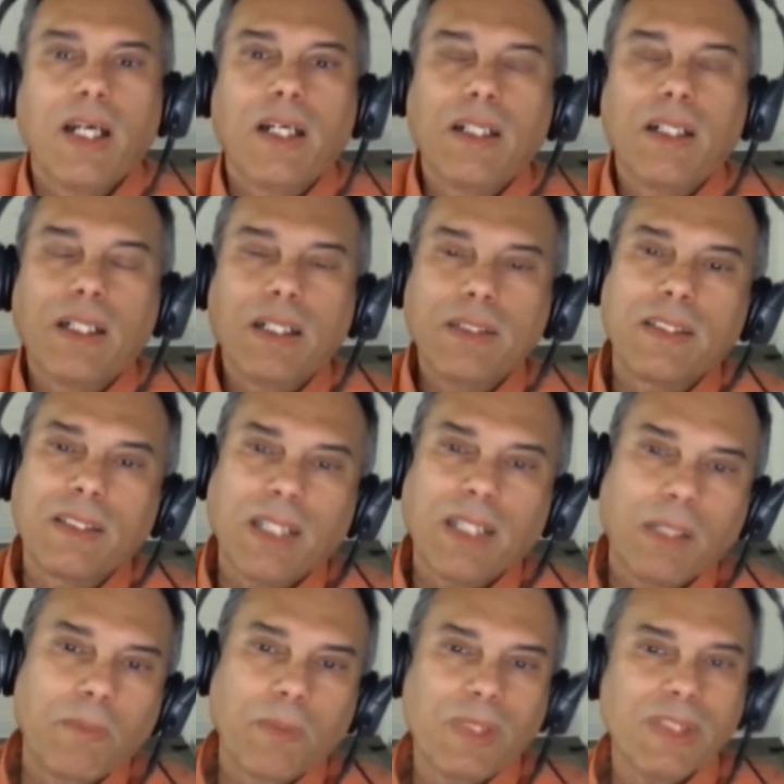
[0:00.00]
the
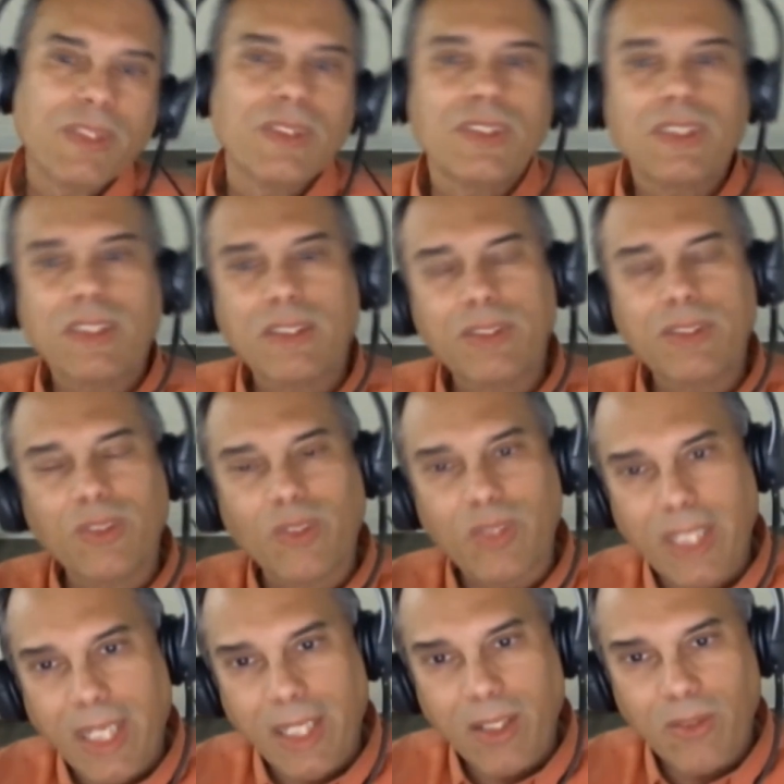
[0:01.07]
type of pistons,
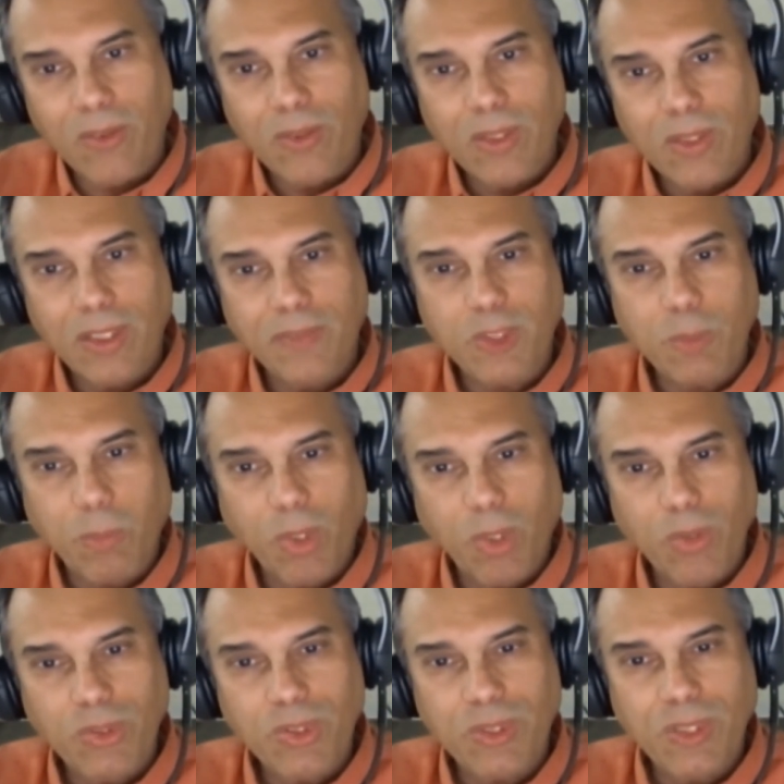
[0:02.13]
the angle of
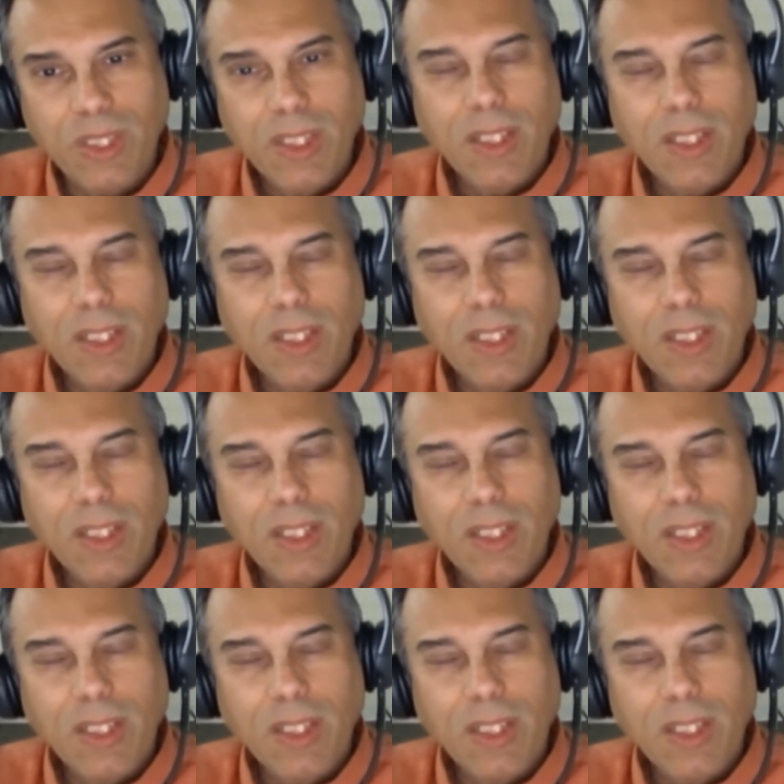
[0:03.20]
explosion,